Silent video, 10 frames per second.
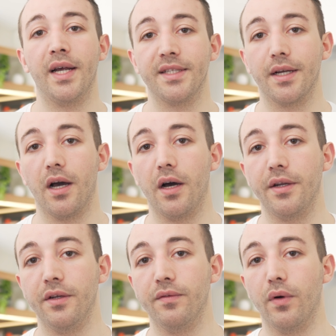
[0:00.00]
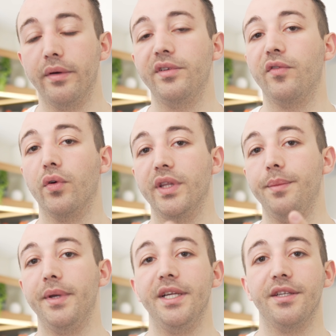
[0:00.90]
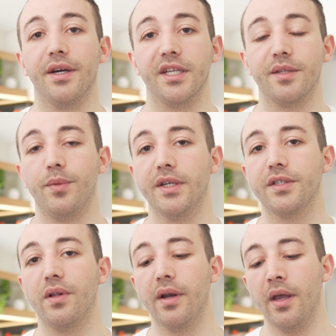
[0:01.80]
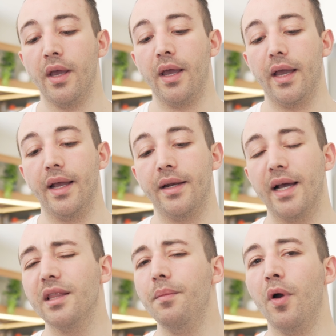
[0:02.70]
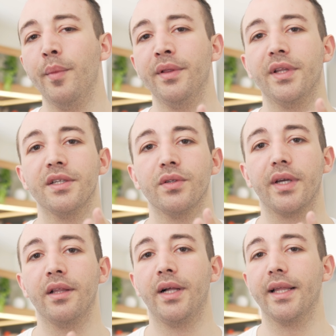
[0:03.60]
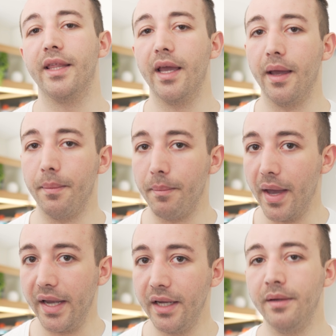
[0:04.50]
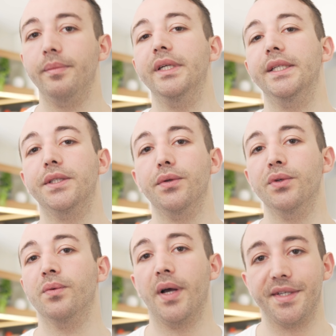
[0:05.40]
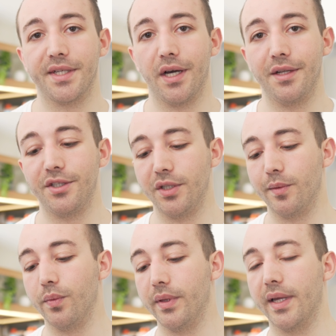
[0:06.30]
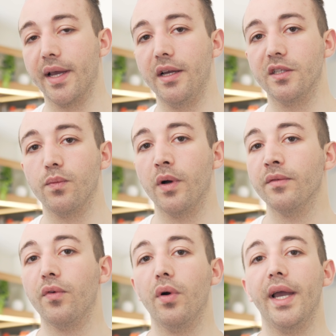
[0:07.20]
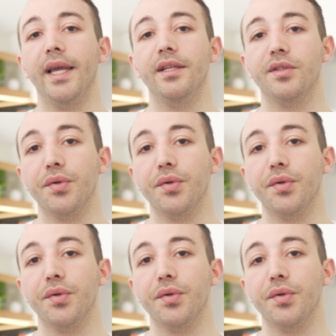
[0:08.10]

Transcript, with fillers: riser card involved for the PCI Express slot and at the moment, there's looking like there may be two riser cards shipped with the case, one for a